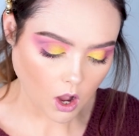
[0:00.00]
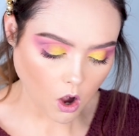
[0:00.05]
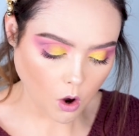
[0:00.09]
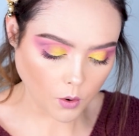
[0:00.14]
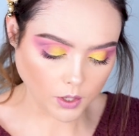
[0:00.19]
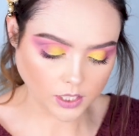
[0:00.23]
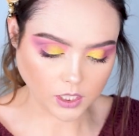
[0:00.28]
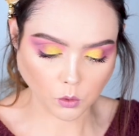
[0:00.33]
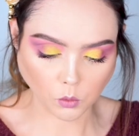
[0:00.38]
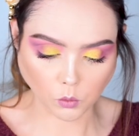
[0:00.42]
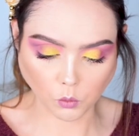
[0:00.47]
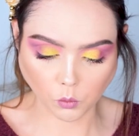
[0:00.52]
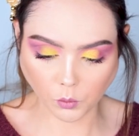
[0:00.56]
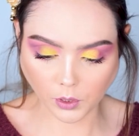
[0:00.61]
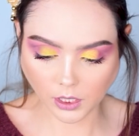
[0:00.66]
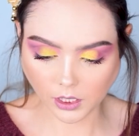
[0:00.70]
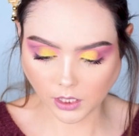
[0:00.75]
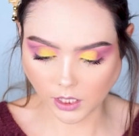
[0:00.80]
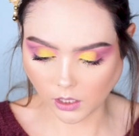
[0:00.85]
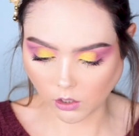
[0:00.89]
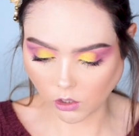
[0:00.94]
oh, it's a
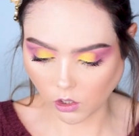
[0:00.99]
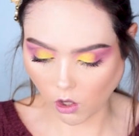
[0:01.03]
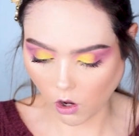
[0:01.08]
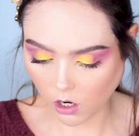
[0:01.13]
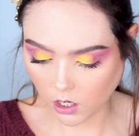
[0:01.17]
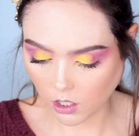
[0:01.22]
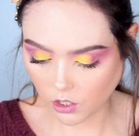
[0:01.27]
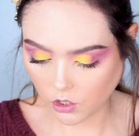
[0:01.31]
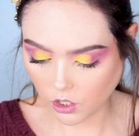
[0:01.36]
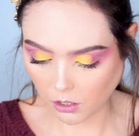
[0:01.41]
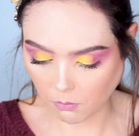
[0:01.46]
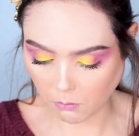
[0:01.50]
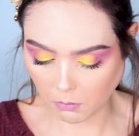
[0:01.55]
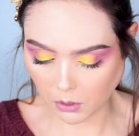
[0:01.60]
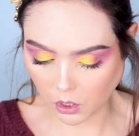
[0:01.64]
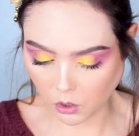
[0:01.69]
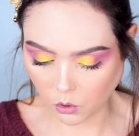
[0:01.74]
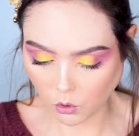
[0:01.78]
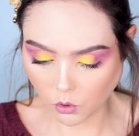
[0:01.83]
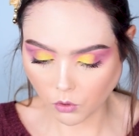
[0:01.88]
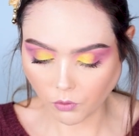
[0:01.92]
really large and
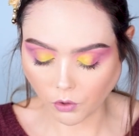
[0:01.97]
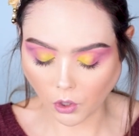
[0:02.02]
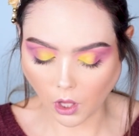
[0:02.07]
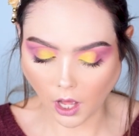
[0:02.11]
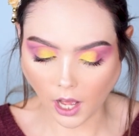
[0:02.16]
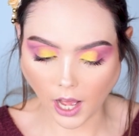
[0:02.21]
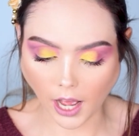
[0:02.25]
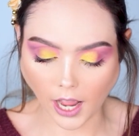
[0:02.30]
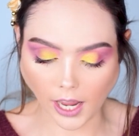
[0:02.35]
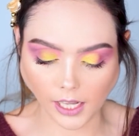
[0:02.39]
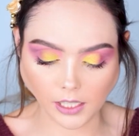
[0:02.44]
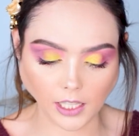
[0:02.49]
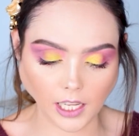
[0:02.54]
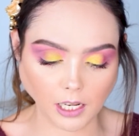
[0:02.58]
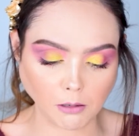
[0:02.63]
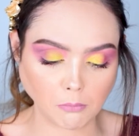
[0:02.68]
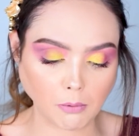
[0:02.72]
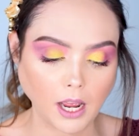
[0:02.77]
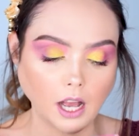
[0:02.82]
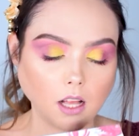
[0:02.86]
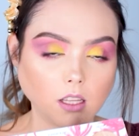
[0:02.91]
beautiful
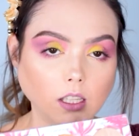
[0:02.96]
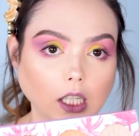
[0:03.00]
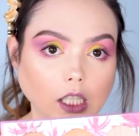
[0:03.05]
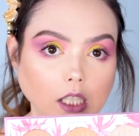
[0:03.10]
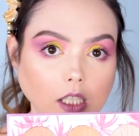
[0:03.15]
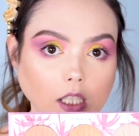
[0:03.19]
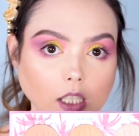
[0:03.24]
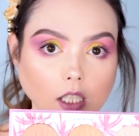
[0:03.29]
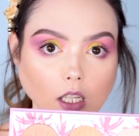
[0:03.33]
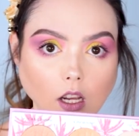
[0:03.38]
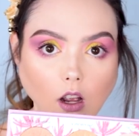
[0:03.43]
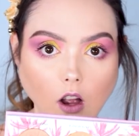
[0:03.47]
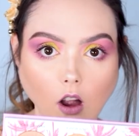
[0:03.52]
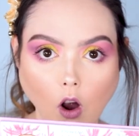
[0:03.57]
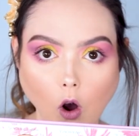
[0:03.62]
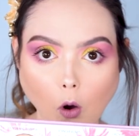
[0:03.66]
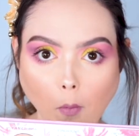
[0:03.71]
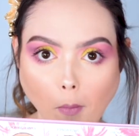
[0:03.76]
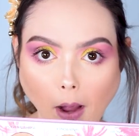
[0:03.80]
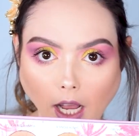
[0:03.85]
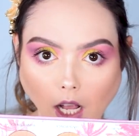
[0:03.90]
highlight palette
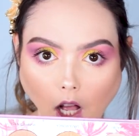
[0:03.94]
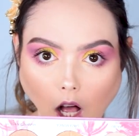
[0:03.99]
oh my